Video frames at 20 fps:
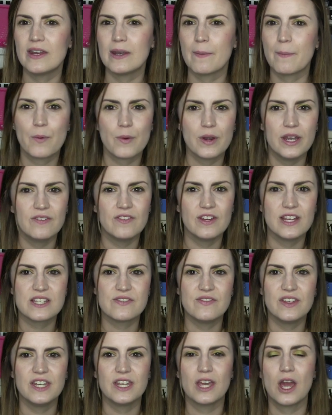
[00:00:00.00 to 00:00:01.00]
in a previous
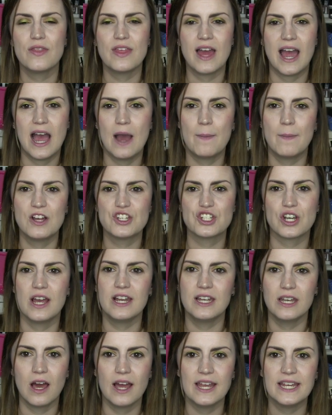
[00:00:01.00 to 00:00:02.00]
video, that how much I
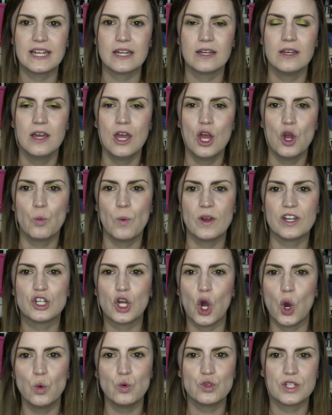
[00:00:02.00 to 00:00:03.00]
like when
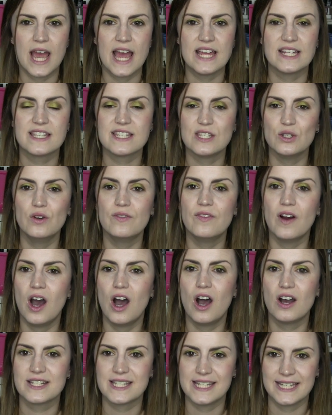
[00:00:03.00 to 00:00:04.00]
gold and silver
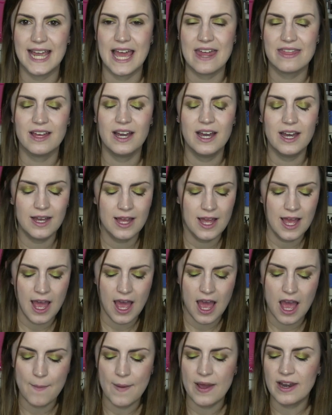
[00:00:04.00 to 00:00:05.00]
are together. Um,
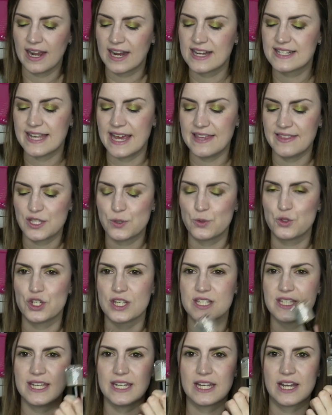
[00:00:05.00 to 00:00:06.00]
and like I say, this was
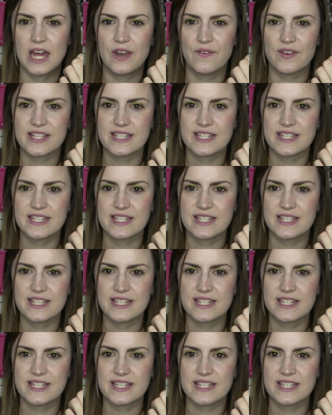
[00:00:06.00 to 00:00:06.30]
just in a kind of a